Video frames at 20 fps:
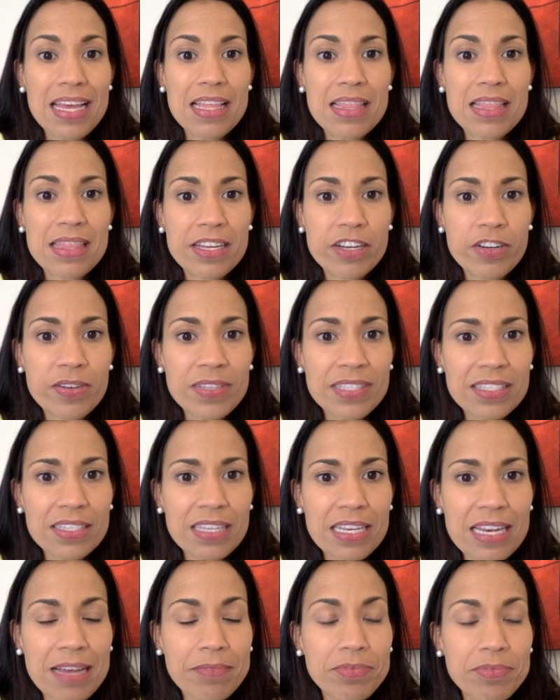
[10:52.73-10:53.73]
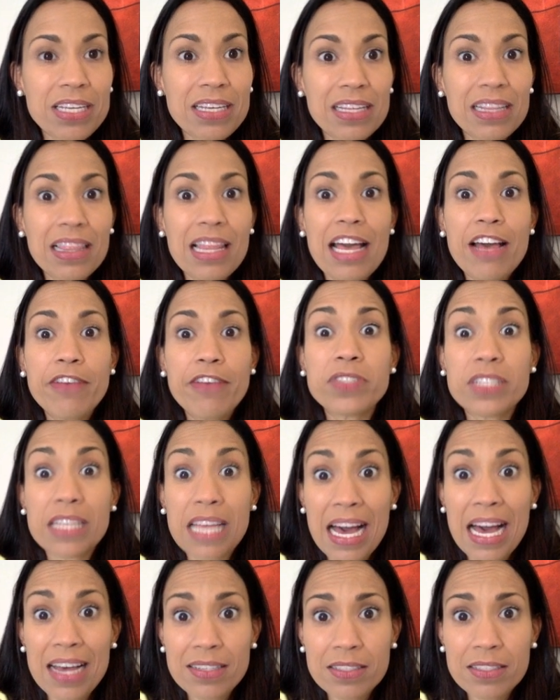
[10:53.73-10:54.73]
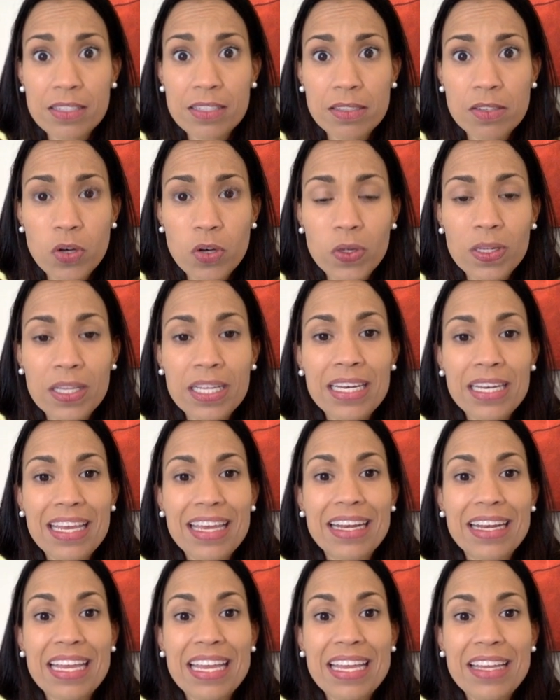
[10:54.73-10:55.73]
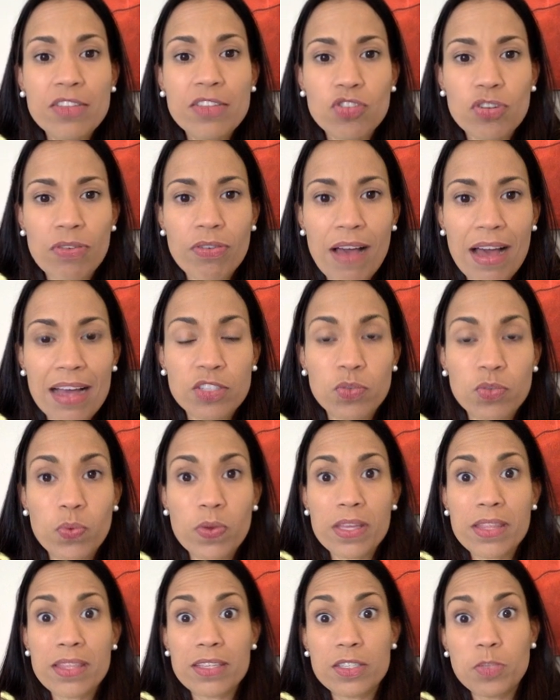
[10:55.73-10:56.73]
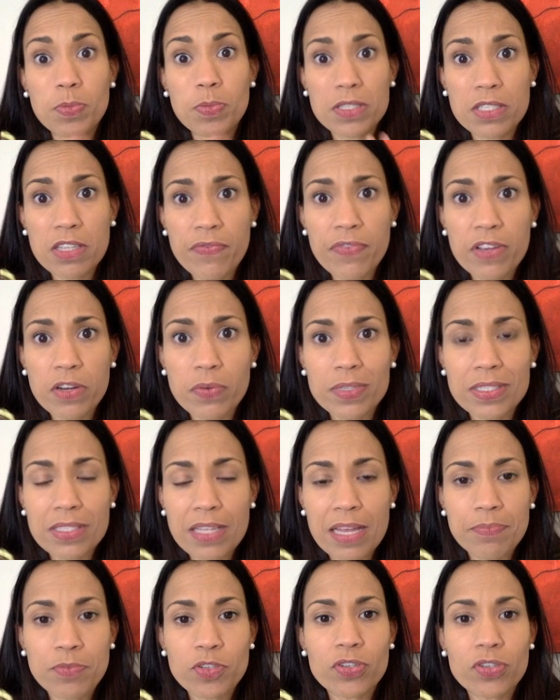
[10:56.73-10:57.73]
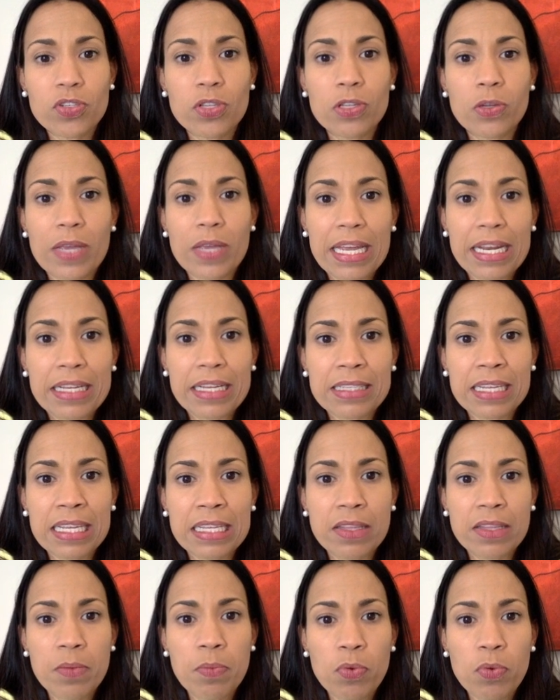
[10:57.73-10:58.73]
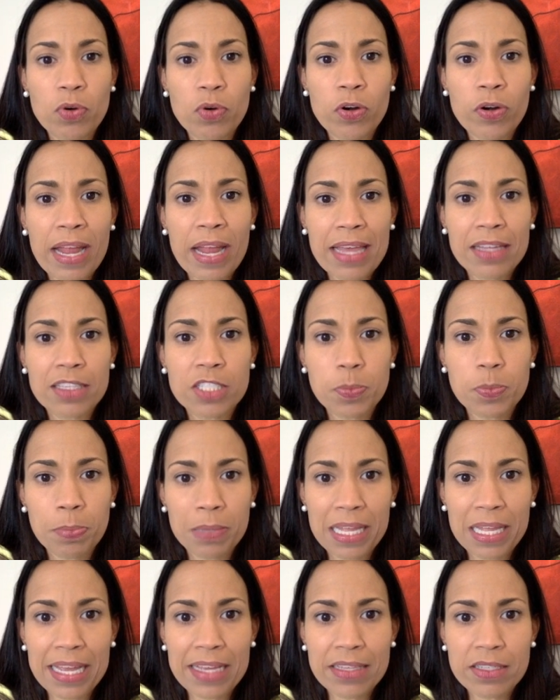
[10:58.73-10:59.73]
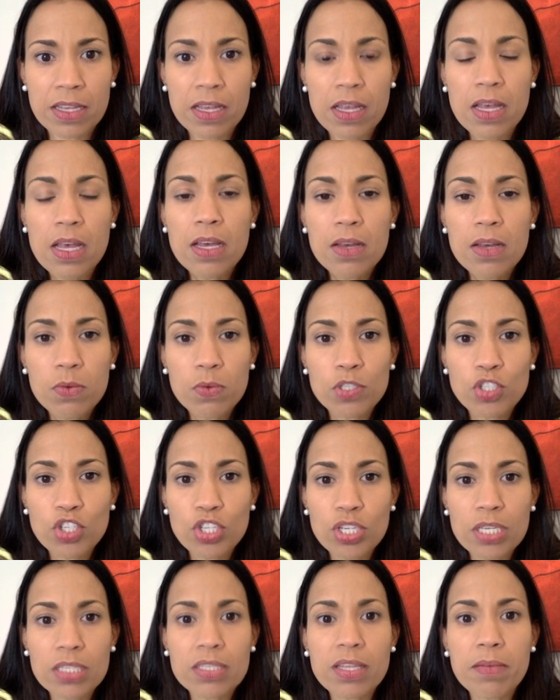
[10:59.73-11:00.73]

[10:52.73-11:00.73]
There in the synaptic cleft, the acetylcholine can interact with the specific receptors located in the motor end plate, which is a